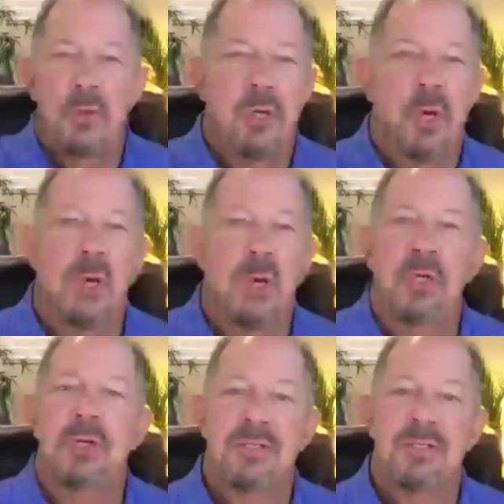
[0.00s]
You go to
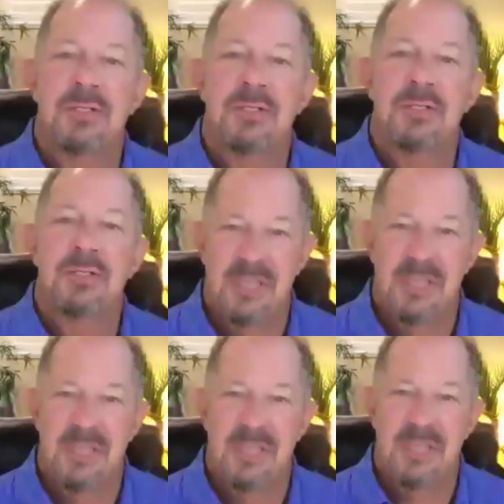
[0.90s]
your centers of
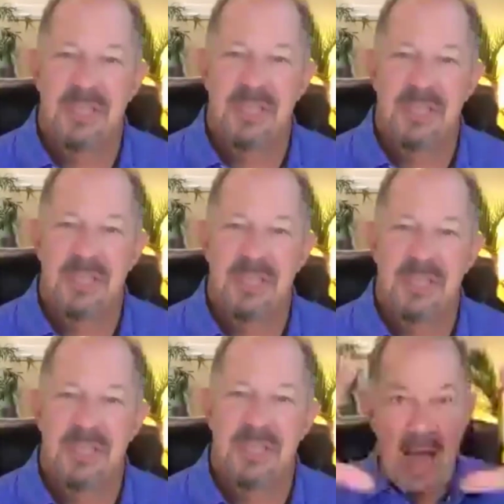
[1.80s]
influence, you go to your
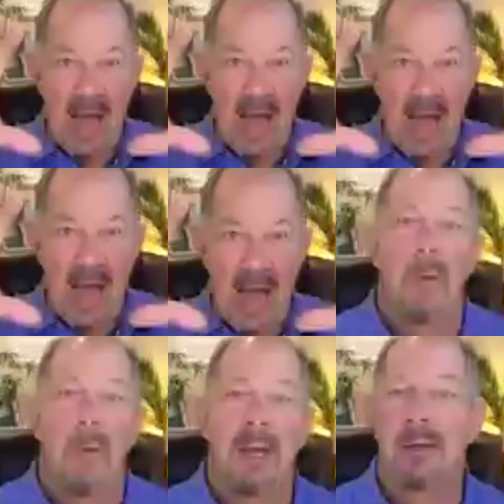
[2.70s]
hashtag
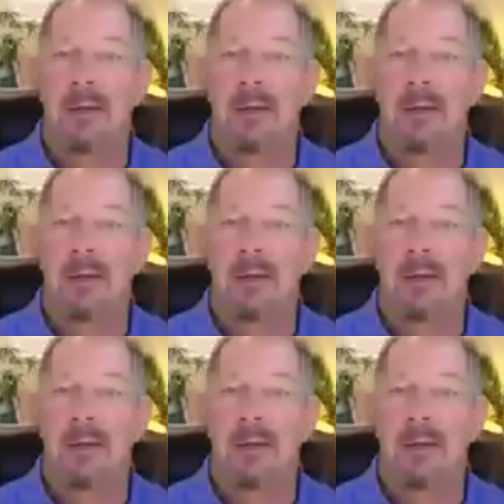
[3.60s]
COI,